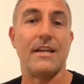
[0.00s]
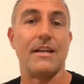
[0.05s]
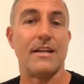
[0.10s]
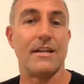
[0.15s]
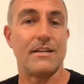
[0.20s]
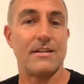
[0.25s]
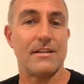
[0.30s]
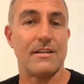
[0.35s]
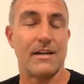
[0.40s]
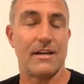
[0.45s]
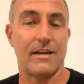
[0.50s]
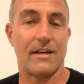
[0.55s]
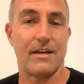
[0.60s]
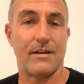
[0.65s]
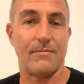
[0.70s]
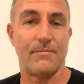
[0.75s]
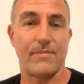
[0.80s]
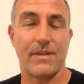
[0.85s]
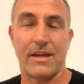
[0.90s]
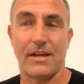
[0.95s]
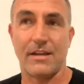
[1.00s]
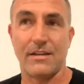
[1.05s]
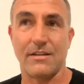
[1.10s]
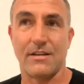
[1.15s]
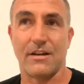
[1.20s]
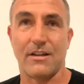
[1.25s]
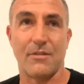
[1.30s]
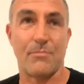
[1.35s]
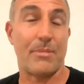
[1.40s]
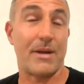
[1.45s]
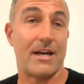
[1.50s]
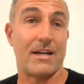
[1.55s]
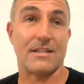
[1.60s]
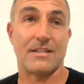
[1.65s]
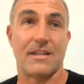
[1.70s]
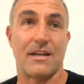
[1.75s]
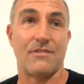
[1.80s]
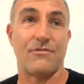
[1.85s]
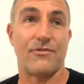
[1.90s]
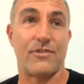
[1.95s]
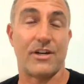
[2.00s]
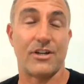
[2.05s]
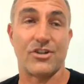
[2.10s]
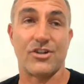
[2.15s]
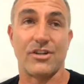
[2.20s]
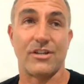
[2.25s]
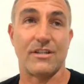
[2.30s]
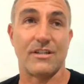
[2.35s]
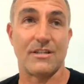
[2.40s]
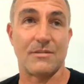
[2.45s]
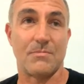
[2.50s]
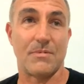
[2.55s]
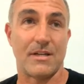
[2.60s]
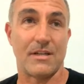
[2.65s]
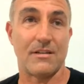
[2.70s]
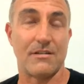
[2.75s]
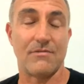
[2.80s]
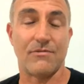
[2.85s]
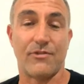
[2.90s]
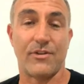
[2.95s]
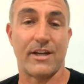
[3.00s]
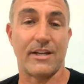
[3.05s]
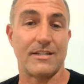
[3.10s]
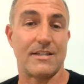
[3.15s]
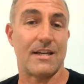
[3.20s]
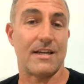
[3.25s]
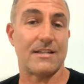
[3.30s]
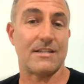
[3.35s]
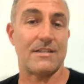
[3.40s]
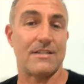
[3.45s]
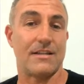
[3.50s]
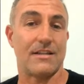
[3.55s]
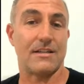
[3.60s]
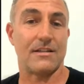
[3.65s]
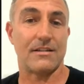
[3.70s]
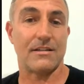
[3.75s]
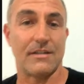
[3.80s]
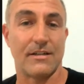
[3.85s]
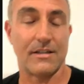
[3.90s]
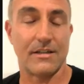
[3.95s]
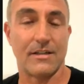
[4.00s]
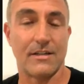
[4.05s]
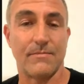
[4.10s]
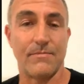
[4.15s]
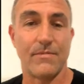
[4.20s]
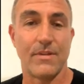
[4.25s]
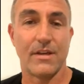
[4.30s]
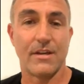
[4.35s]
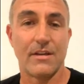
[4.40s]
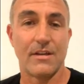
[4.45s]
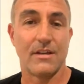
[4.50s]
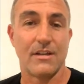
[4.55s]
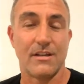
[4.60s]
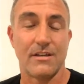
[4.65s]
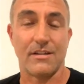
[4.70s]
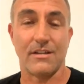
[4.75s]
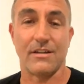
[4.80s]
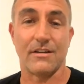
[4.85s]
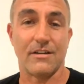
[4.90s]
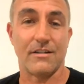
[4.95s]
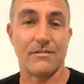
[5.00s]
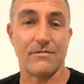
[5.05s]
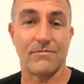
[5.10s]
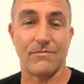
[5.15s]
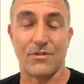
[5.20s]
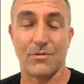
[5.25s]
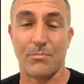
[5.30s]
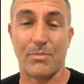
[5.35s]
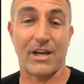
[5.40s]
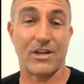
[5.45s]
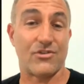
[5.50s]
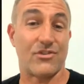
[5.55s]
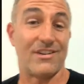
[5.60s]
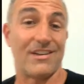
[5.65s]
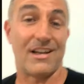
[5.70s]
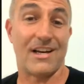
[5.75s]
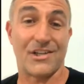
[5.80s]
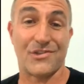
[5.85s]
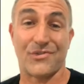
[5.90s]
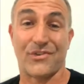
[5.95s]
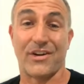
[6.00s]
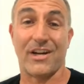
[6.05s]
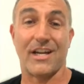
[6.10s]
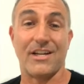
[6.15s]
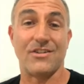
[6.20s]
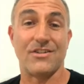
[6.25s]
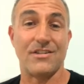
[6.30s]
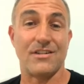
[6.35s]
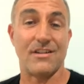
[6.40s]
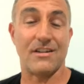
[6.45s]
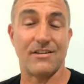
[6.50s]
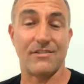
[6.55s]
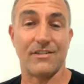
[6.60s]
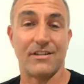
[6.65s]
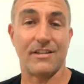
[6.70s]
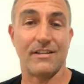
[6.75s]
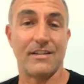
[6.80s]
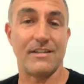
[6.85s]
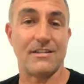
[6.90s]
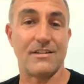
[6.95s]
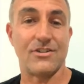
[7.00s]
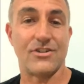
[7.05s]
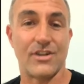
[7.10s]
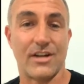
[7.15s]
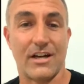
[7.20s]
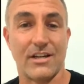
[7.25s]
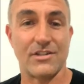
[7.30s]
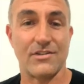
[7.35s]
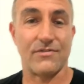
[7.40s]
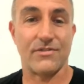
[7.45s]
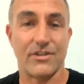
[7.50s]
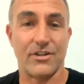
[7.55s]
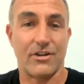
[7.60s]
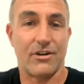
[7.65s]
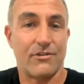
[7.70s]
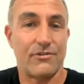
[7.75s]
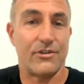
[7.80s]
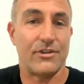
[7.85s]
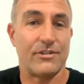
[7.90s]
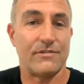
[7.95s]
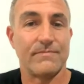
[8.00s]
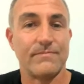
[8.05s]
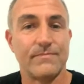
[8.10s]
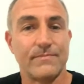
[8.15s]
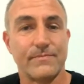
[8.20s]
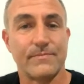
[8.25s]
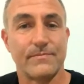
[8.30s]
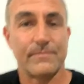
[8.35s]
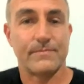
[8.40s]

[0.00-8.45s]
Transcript: in it, and the power save function has been fantastic. The battery lasts for ages. You don't really need to charge it very often.